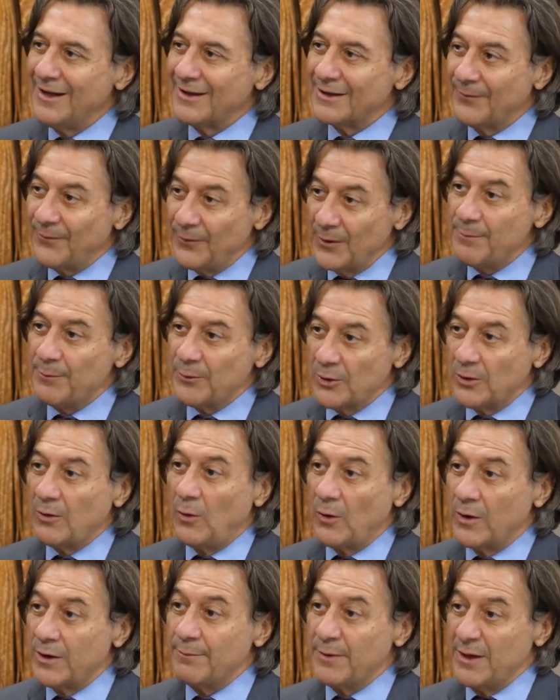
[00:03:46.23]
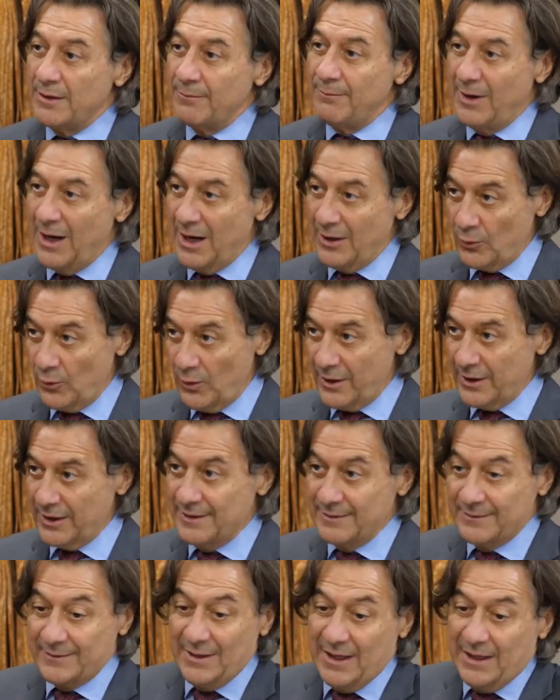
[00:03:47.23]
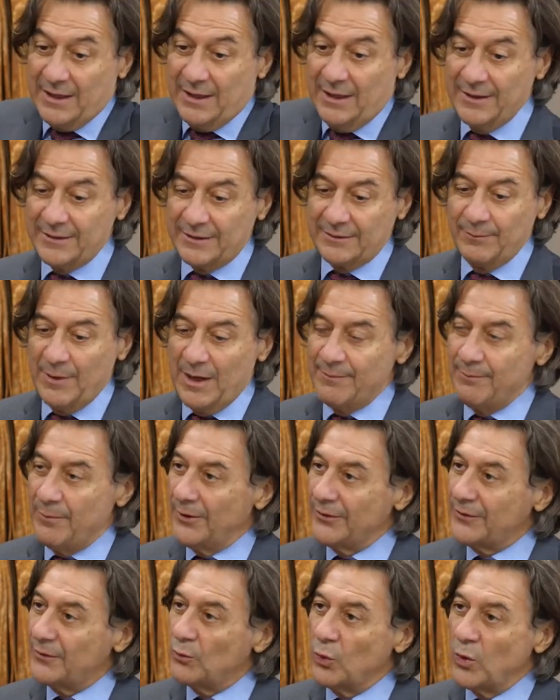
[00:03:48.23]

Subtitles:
The flip of the coin being microorganisms, I asked my boss,